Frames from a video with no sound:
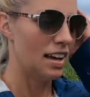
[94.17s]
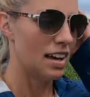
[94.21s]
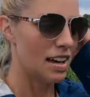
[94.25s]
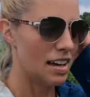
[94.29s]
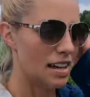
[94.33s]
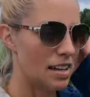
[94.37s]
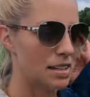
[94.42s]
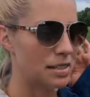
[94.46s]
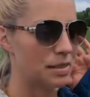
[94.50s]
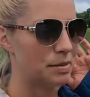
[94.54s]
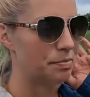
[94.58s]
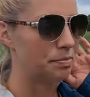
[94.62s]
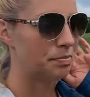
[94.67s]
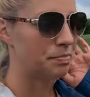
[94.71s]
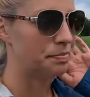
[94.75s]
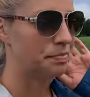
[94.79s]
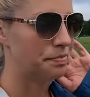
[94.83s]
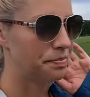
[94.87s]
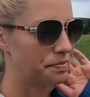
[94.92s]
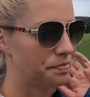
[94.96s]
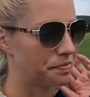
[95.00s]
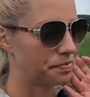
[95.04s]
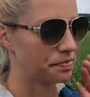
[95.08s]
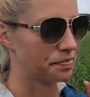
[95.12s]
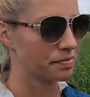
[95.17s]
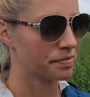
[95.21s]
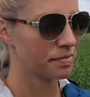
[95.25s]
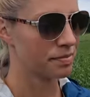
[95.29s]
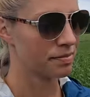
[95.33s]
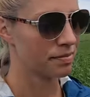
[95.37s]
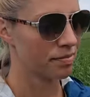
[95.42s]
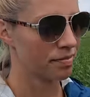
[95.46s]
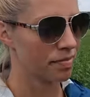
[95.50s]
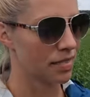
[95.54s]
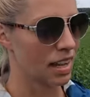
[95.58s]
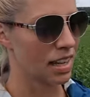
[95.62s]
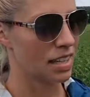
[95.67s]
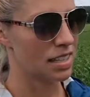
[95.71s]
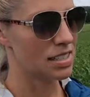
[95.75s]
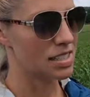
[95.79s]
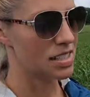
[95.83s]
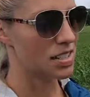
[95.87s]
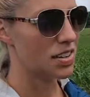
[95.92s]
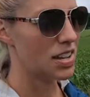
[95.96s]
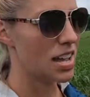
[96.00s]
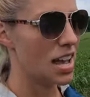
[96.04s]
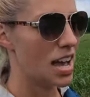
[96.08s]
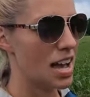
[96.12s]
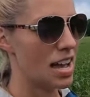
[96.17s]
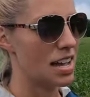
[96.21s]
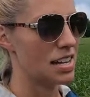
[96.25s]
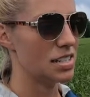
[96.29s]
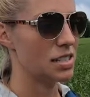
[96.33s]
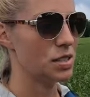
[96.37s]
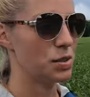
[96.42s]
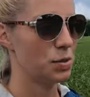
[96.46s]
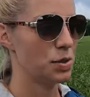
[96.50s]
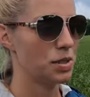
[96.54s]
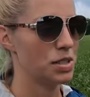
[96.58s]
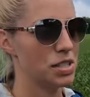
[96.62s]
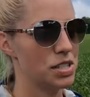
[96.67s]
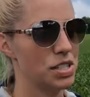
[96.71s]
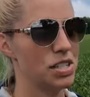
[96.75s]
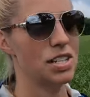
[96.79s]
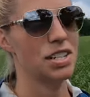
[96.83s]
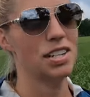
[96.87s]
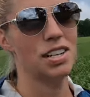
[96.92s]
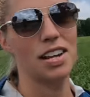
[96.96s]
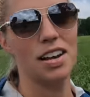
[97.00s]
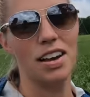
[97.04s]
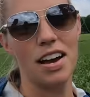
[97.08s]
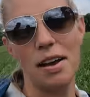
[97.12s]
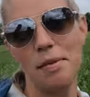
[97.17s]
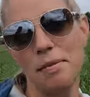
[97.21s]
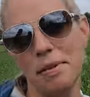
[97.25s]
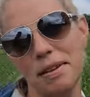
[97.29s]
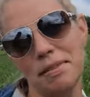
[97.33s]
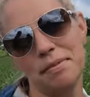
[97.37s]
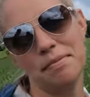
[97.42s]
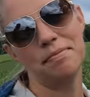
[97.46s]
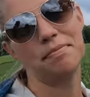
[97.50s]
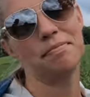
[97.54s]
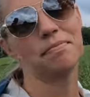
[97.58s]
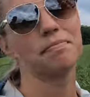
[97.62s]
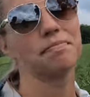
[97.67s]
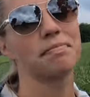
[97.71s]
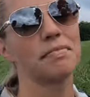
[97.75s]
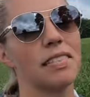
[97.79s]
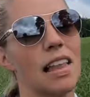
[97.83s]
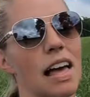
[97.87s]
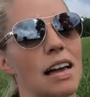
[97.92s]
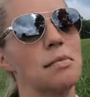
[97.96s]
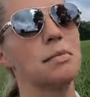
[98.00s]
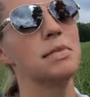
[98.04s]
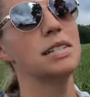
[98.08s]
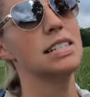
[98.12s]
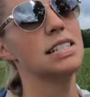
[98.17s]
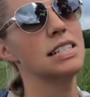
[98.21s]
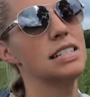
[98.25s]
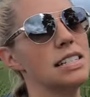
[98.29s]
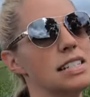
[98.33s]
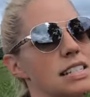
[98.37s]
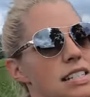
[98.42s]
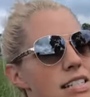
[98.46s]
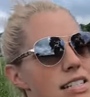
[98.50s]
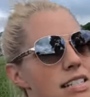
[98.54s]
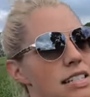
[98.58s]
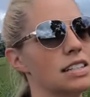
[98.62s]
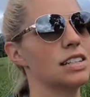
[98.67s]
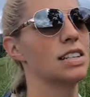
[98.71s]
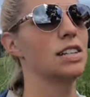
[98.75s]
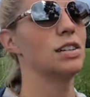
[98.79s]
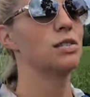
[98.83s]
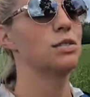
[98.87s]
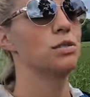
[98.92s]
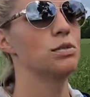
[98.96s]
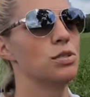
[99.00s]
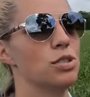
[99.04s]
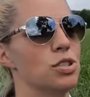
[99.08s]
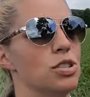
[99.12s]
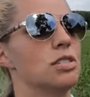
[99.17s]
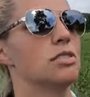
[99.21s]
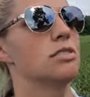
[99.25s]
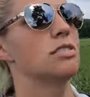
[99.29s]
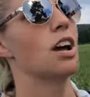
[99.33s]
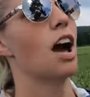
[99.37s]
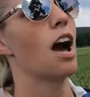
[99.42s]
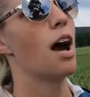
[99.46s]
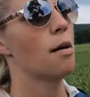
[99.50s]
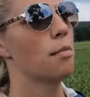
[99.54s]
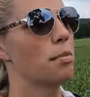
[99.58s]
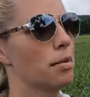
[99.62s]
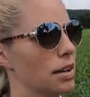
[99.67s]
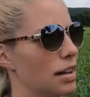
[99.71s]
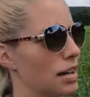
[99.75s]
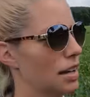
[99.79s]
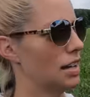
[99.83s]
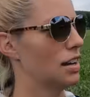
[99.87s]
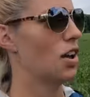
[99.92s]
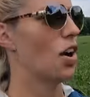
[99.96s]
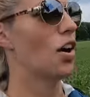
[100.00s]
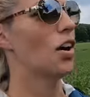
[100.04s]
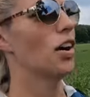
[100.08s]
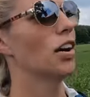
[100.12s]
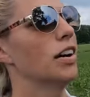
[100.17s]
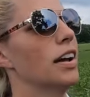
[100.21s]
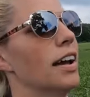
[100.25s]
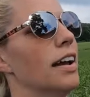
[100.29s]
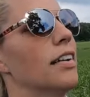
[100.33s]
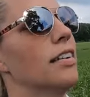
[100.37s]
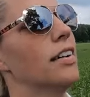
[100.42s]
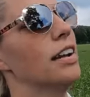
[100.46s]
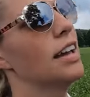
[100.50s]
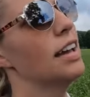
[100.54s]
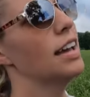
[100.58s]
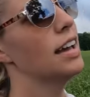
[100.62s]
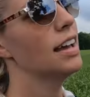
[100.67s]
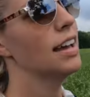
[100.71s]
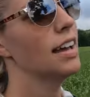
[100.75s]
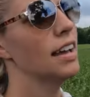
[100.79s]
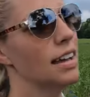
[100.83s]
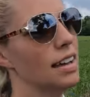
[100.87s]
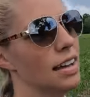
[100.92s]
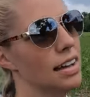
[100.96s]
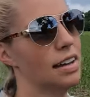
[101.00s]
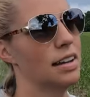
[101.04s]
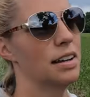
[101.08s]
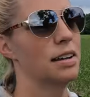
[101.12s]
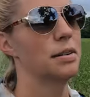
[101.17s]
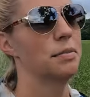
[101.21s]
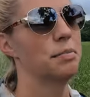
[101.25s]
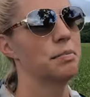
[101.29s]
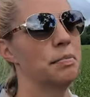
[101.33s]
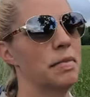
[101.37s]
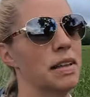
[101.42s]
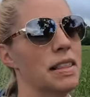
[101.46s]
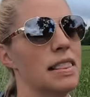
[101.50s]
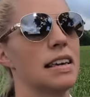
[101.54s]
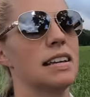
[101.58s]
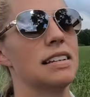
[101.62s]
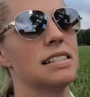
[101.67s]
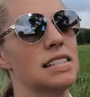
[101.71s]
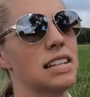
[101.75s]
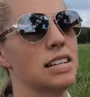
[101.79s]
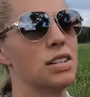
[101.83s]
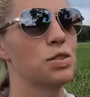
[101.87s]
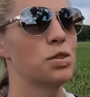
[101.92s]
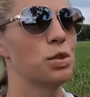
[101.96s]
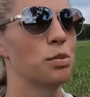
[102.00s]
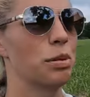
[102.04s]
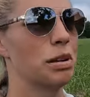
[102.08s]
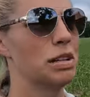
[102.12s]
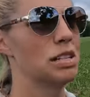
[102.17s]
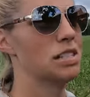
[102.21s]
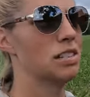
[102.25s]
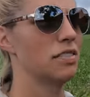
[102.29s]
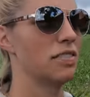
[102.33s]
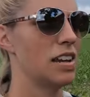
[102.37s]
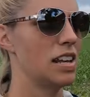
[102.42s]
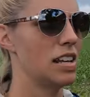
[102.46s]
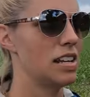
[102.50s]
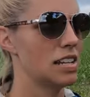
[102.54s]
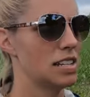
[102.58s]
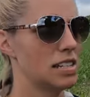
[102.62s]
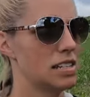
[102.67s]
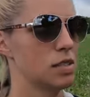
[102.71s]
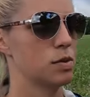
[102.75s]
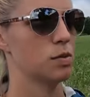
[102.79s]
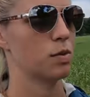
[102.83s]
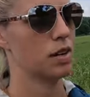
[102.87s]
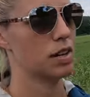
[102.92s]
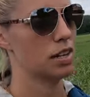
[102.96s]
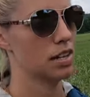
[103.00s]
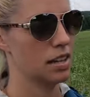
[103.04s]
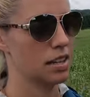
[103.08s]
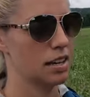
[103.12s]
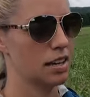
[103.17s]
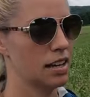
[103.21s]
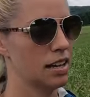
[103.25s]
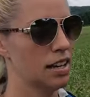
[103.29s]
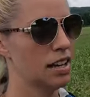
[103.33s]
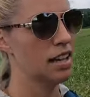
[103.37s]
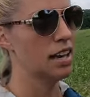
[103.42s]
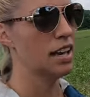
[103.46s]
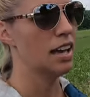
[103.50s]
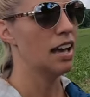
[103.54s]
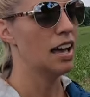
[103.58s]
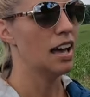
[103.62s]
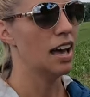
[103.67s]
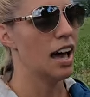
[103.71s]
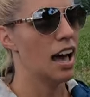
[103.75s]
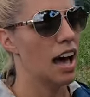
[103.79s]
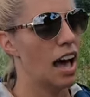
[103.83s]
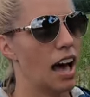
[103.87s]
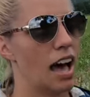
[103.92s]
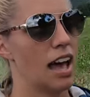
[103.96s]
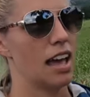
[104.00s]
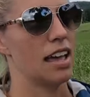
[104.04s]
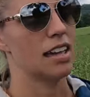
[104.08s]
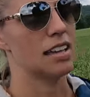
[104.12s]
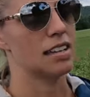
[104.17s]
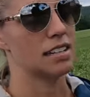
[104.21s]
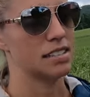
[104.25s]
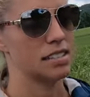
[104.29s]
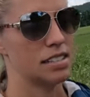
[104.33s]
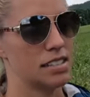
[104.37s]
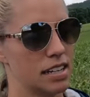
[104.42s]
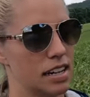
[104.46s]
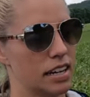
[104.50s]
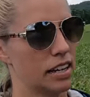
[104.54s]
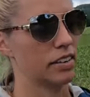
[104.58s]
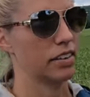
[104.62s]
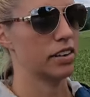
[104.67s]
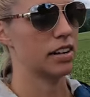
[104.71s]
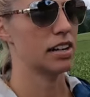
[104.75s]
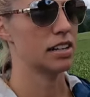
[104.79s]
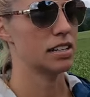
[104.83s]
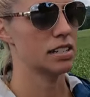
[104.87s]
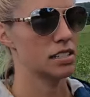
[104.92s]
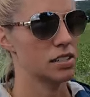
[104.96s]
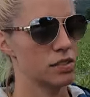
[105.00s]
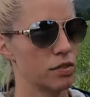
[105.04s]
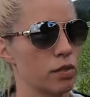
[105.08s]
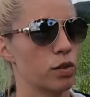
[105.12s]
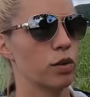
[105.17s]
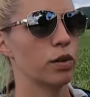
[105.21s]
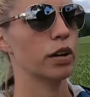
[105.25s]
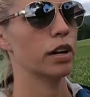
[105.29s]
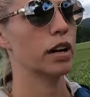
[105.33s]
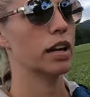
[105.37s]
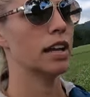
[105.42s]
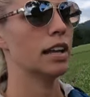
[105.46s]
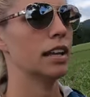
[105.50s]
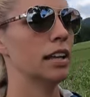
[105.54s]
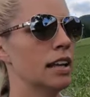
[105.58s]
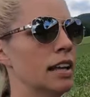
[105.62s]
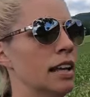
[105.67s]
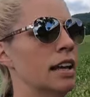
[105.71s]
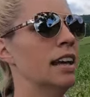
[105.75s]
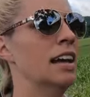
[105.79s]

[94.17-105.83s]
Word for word: Um, so yeah, I just wanted you to know, I mean, Lyme disease is a huge topic in our area. Um, I think central Pennsylvania is one of the highest areas for it.